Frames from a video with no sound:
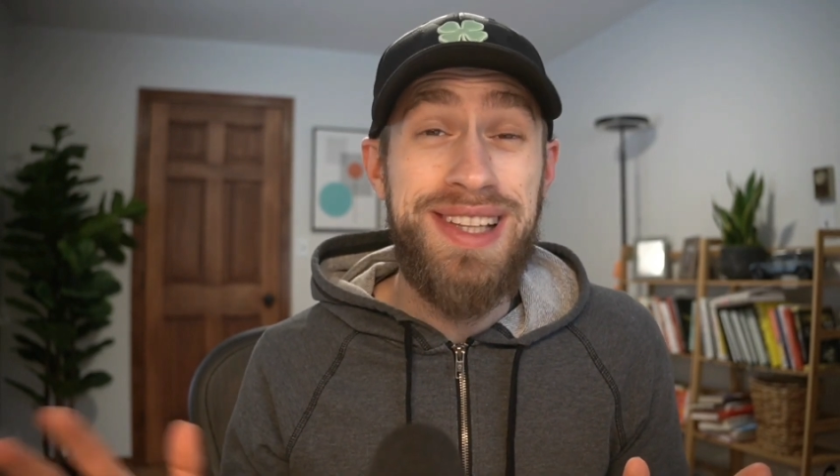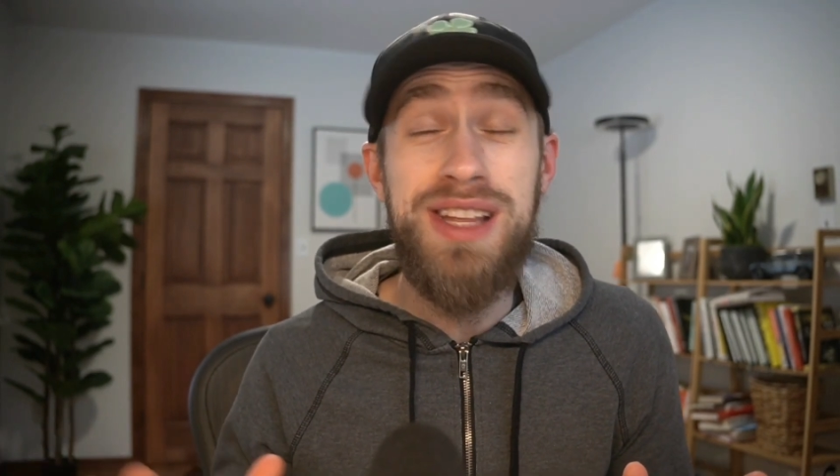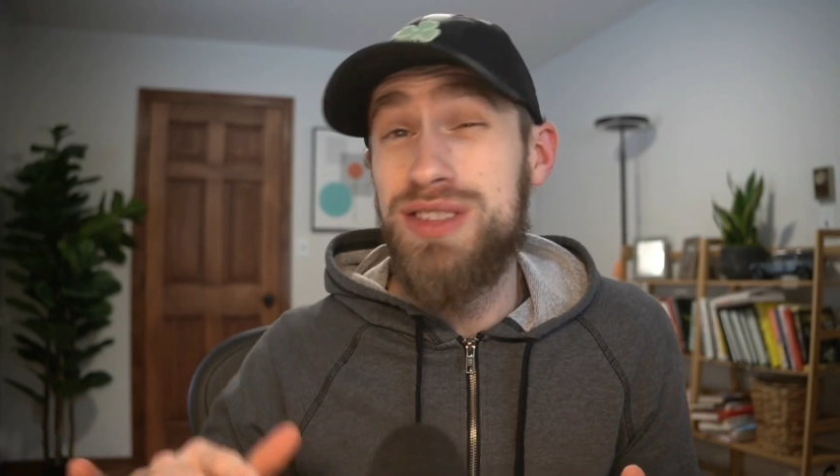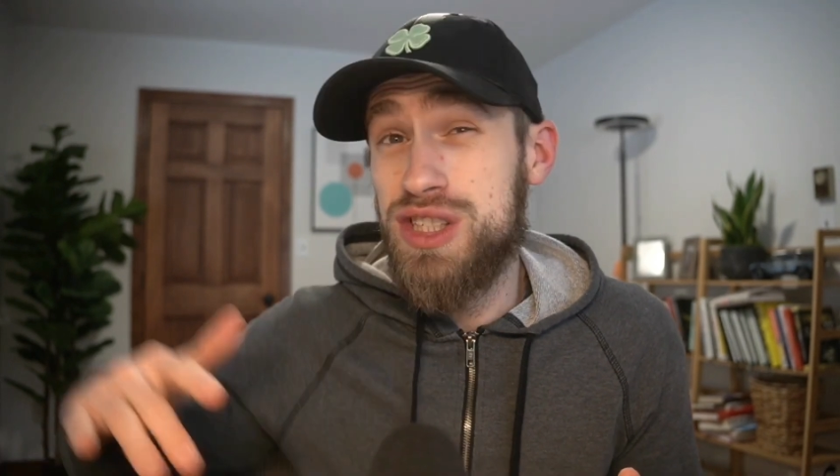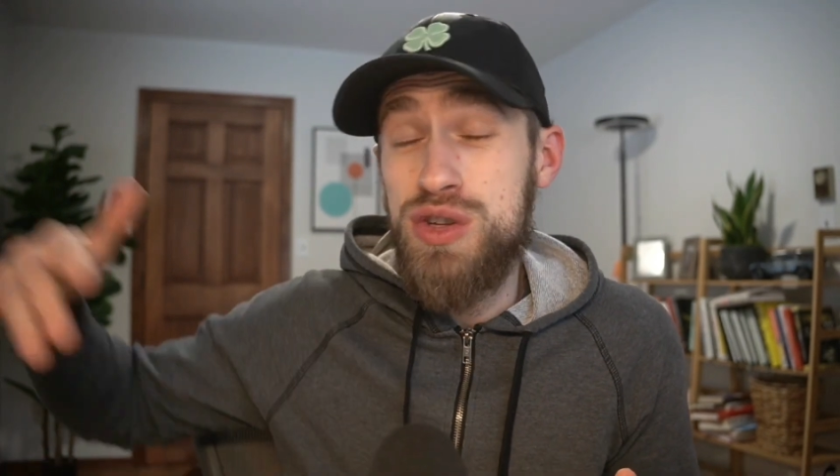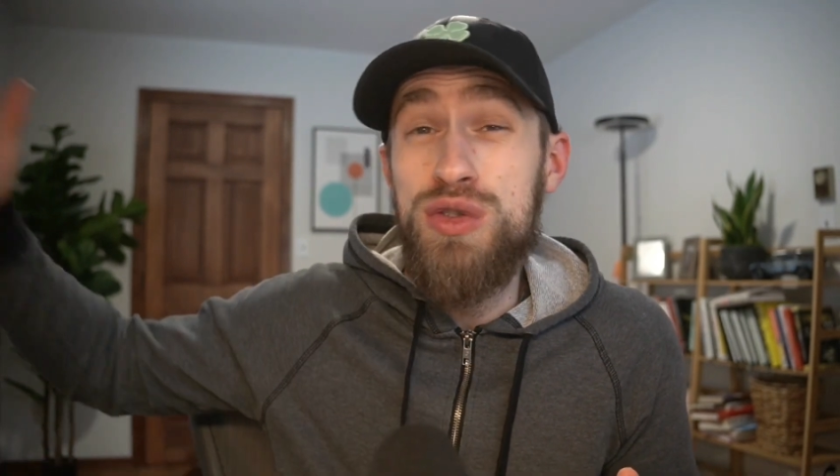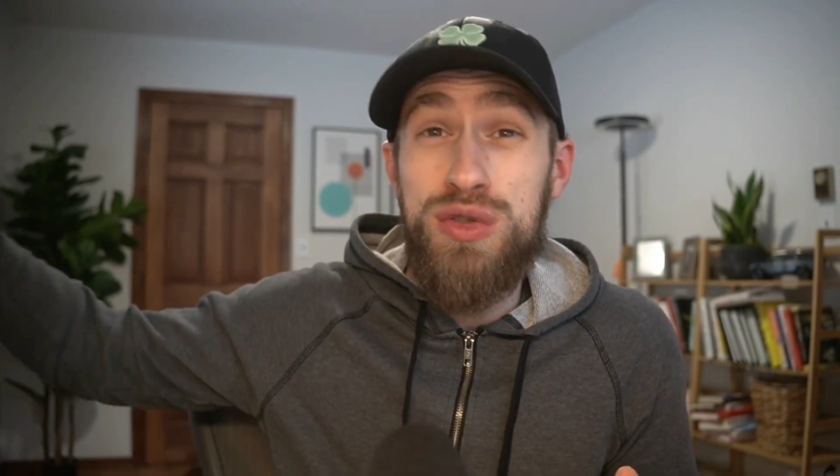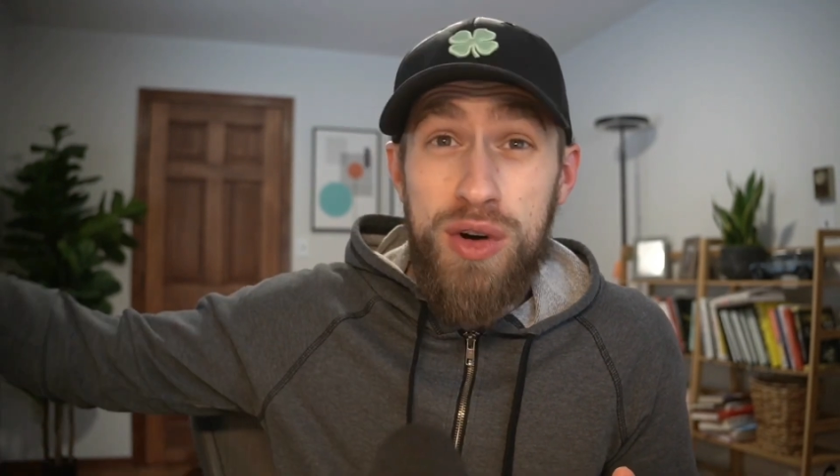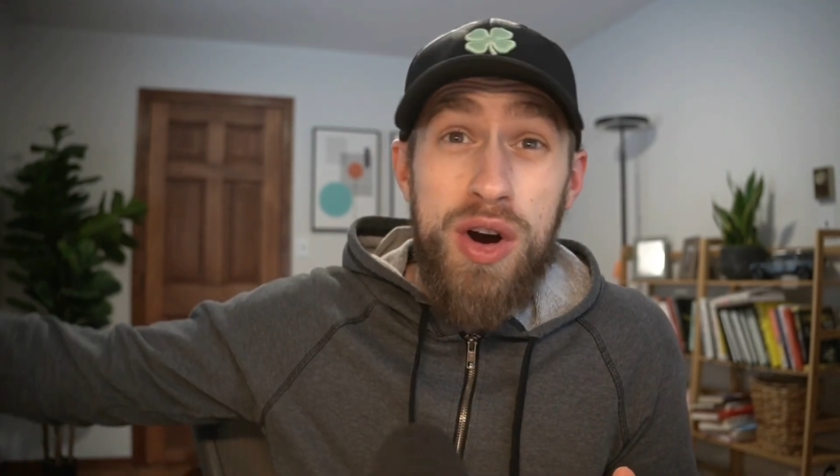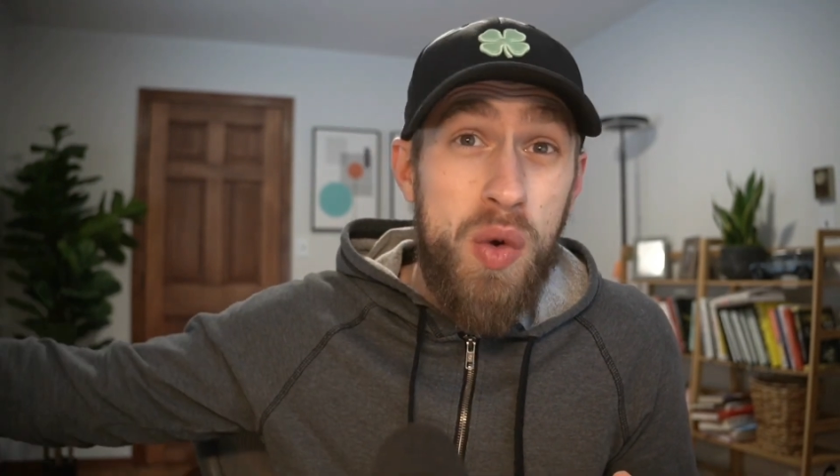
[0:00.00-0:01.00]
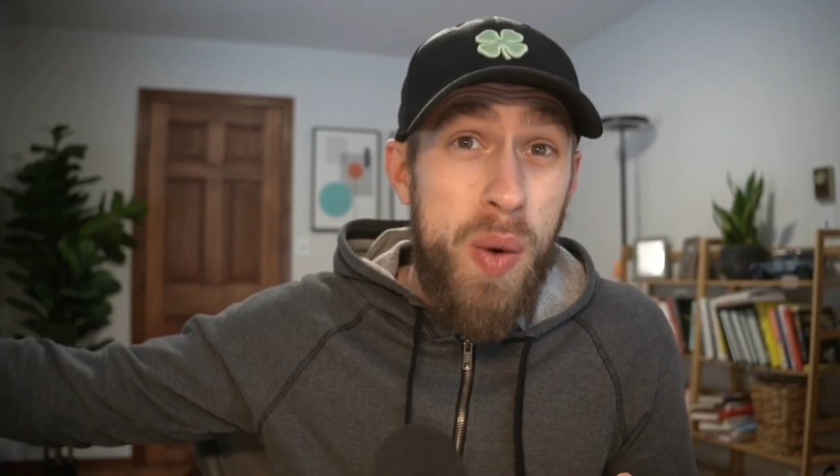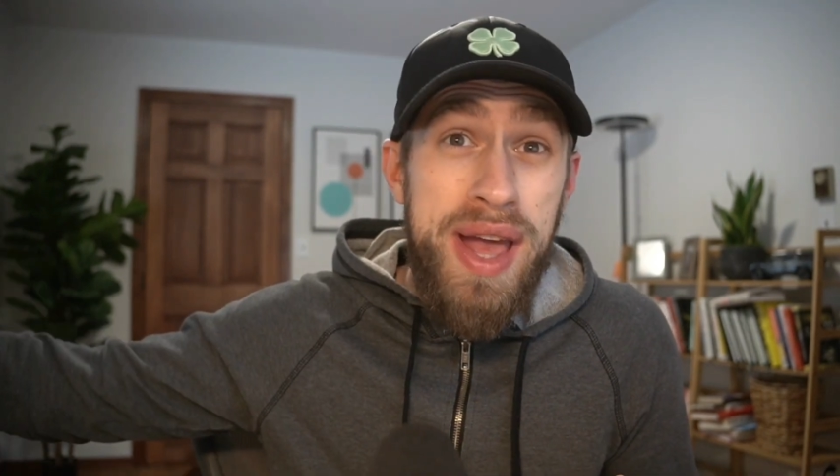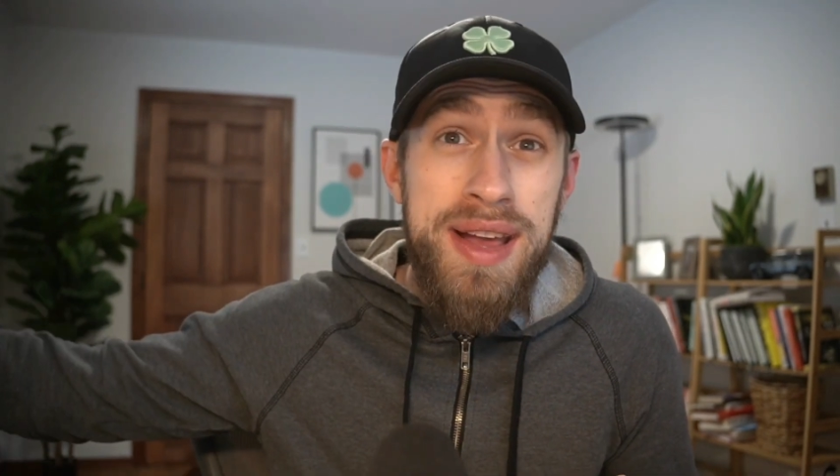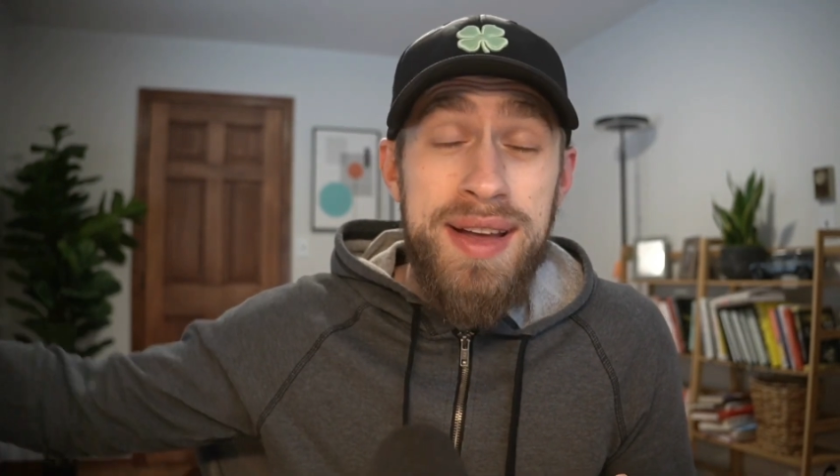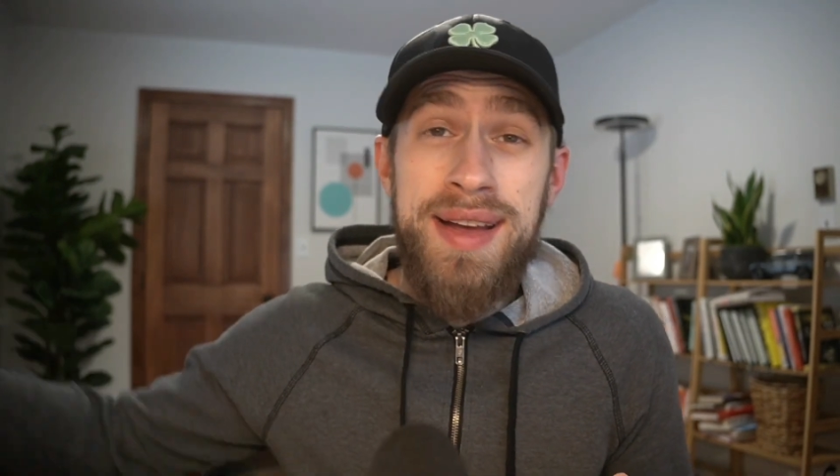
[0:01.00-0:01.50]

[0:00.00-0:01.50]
lives too far away.